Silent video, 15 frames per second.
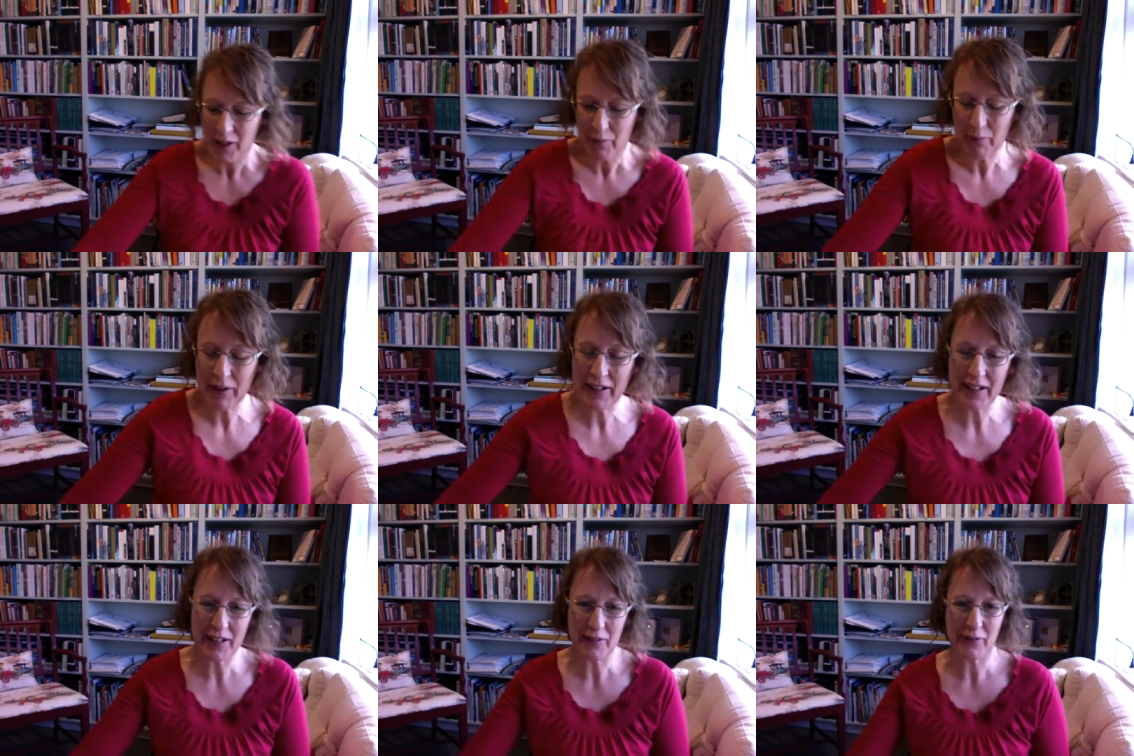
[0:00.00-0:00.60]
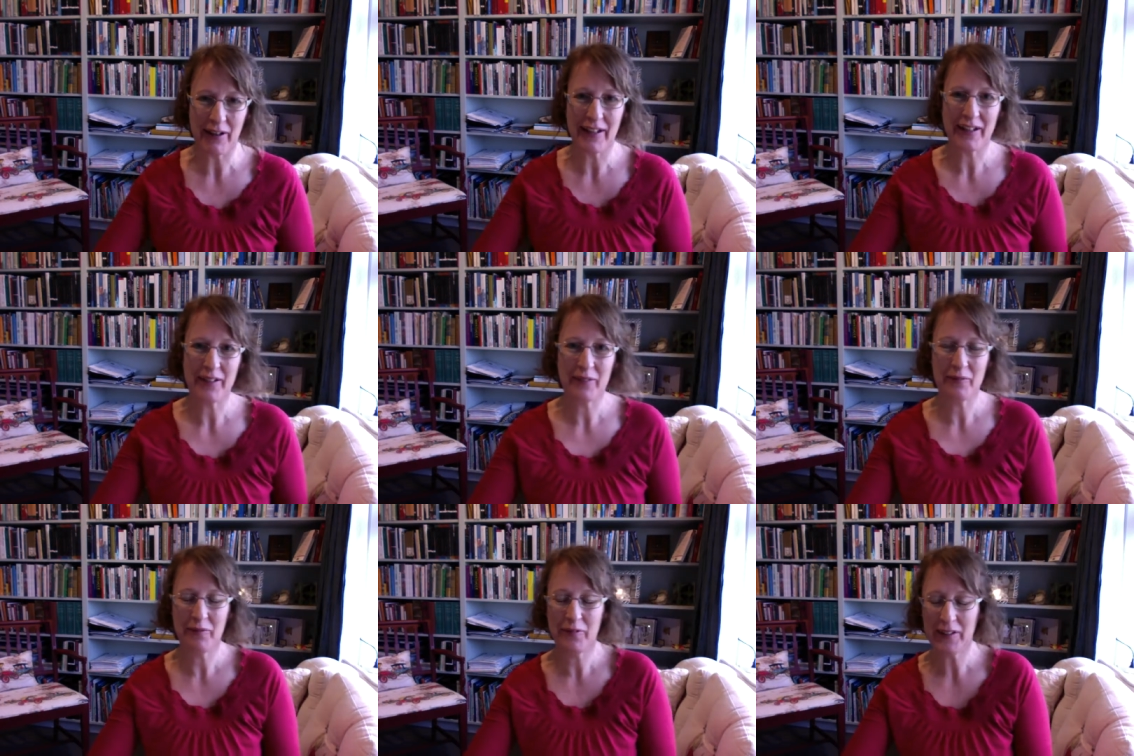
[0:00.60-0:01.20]
But anyway,
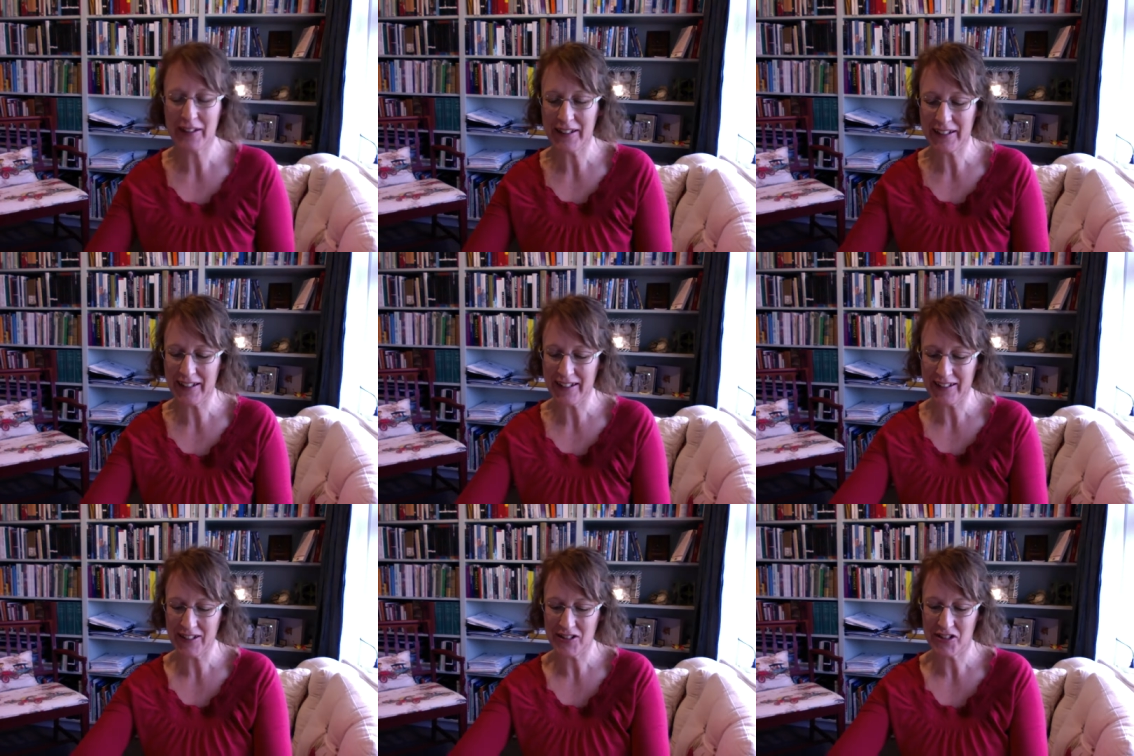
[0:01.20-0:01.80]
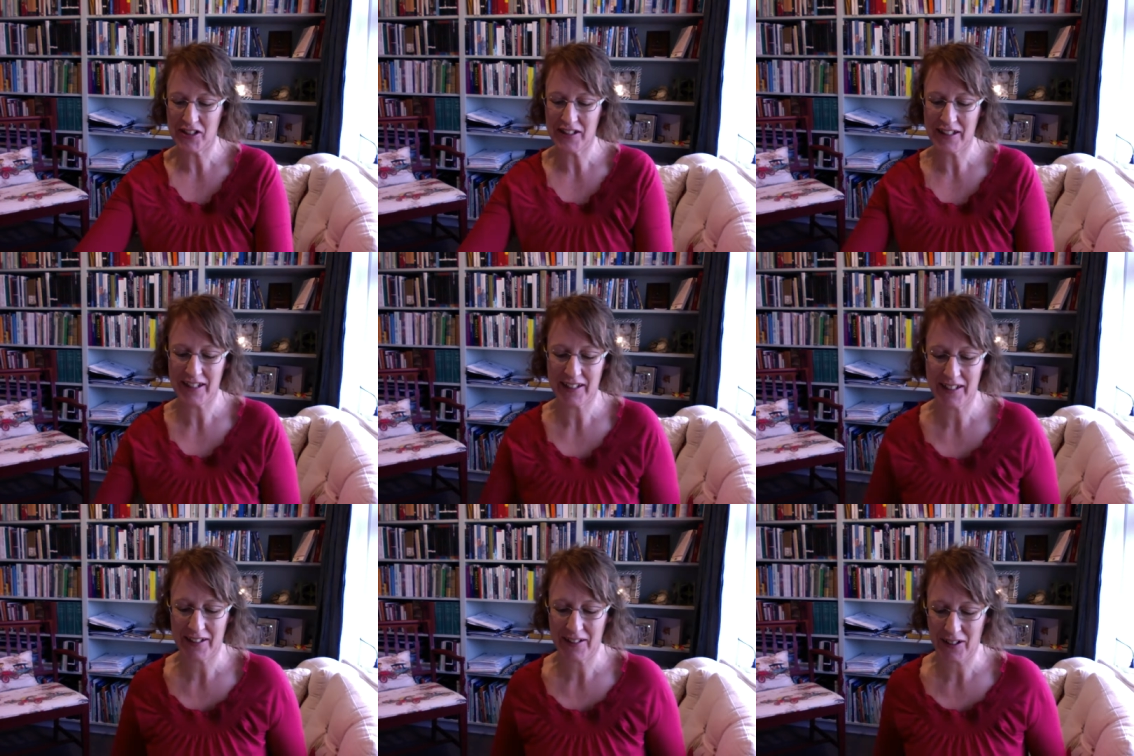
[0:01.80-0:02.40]
I'm feeling
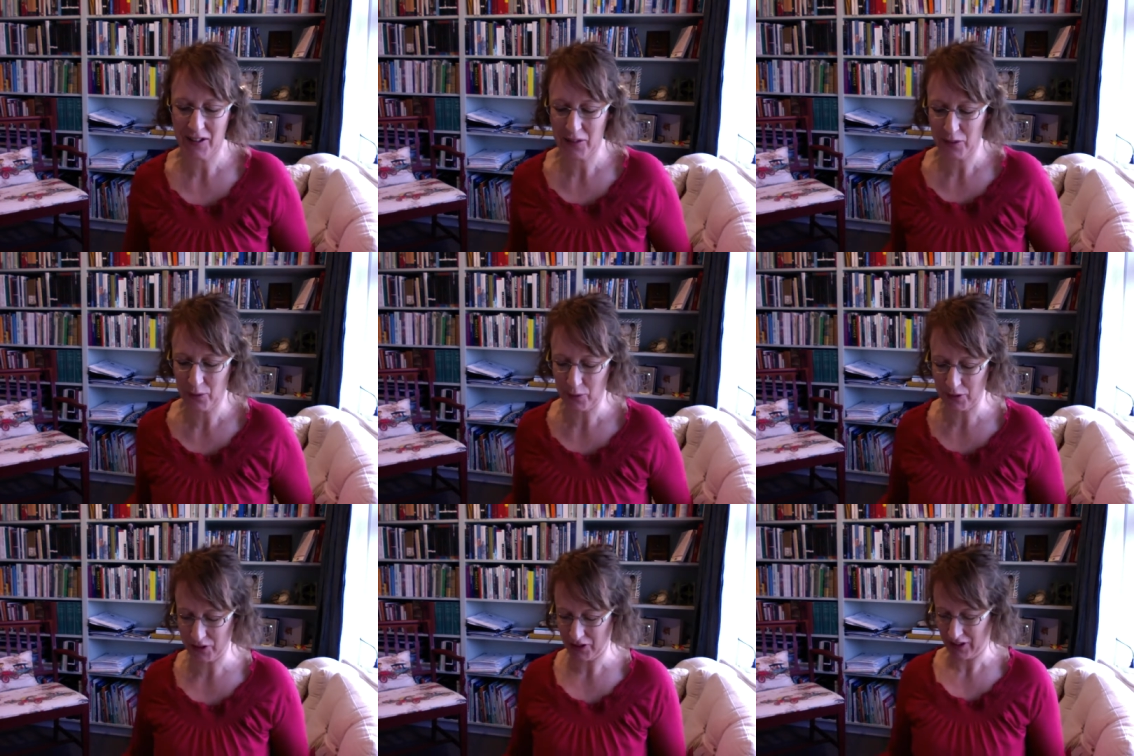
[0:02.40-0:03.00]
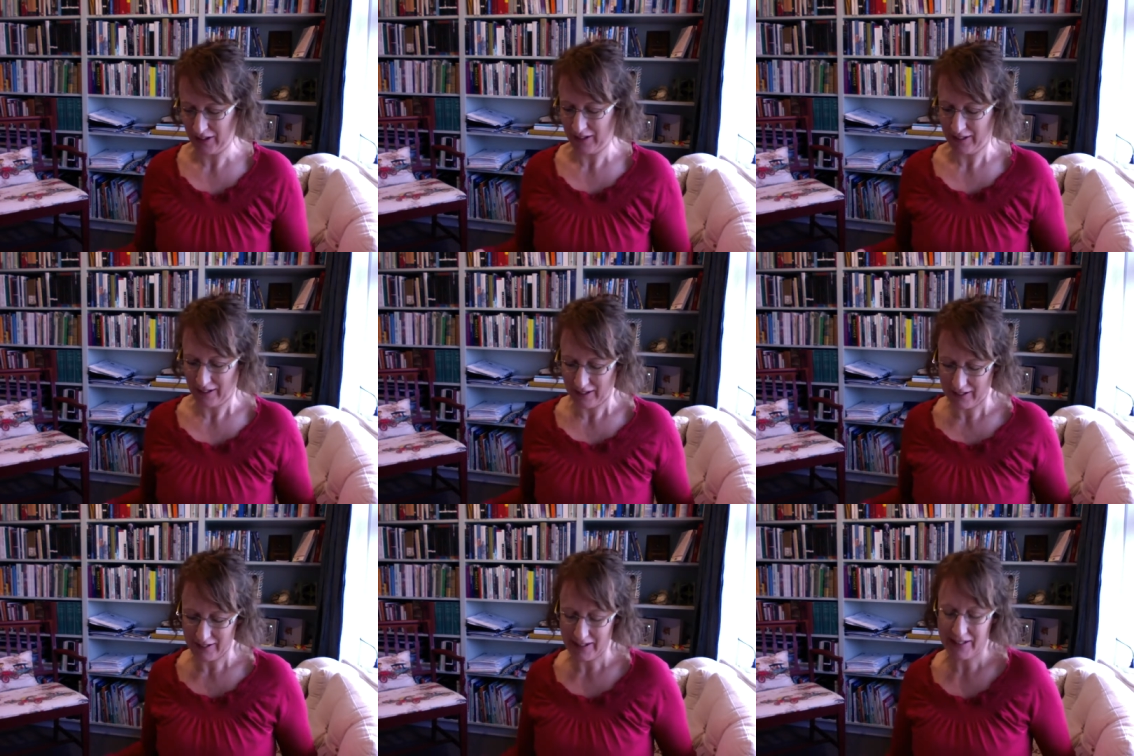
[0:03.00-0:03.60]
energetic and I thought
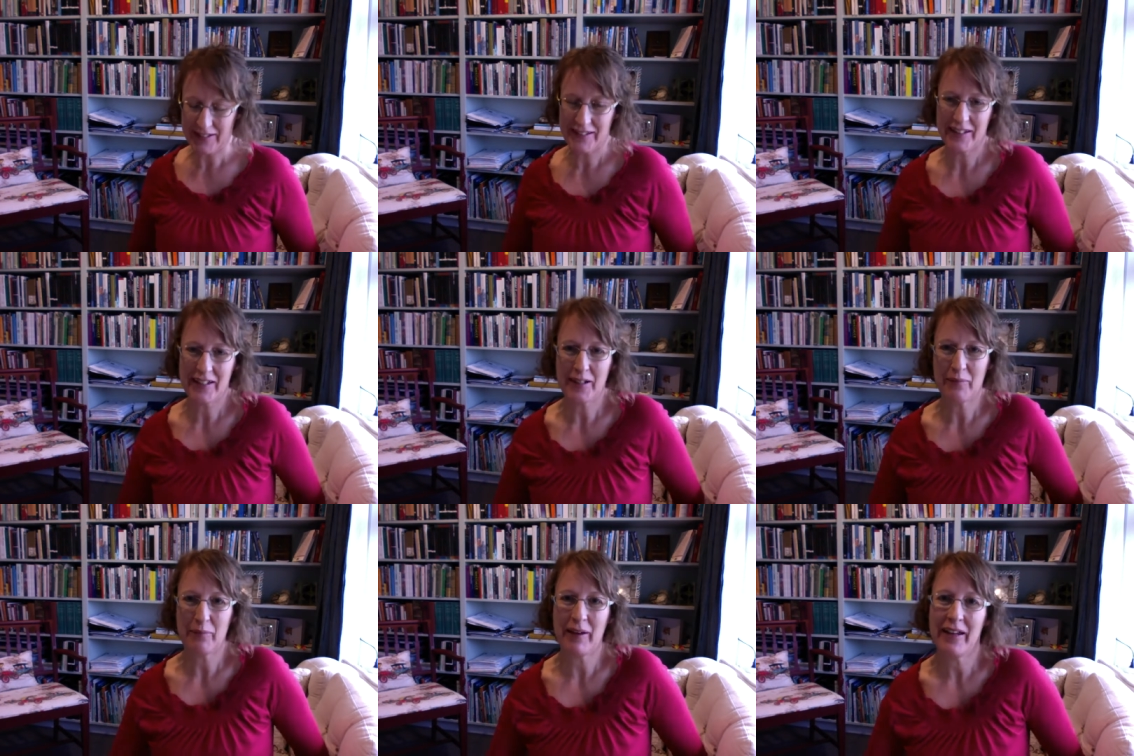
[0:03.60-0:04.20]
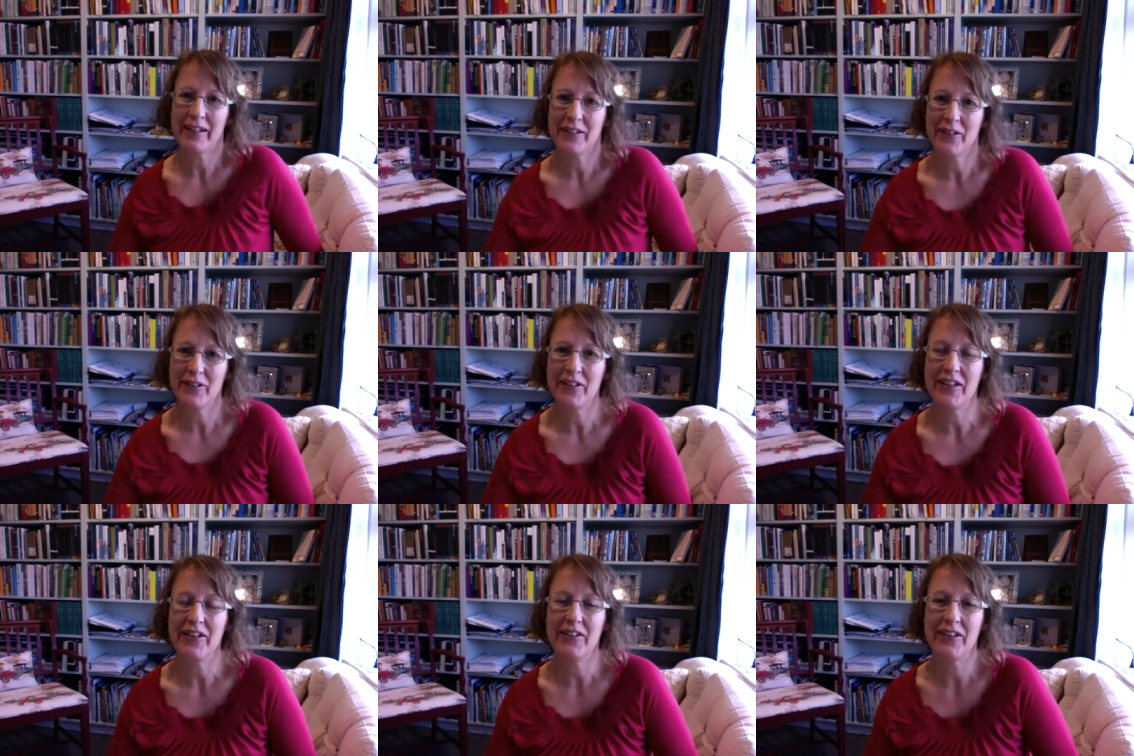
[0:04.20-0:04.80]
I need to get back on
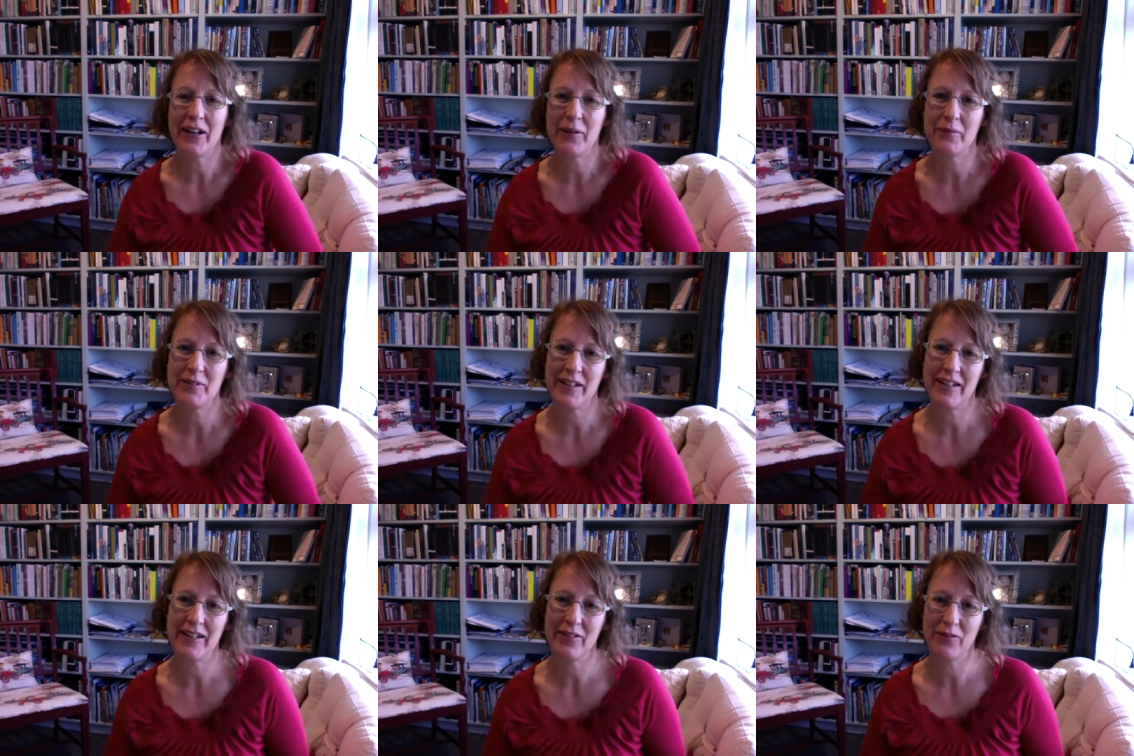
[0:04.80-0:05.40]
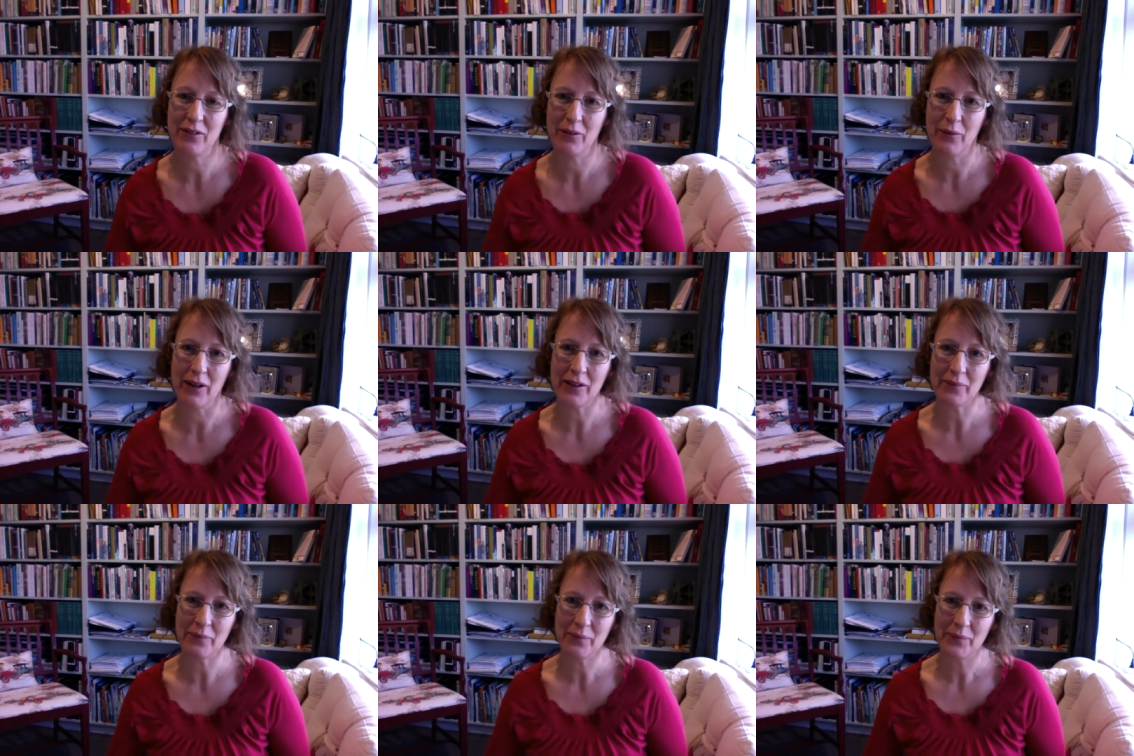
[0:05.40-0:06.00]
here and update everyone.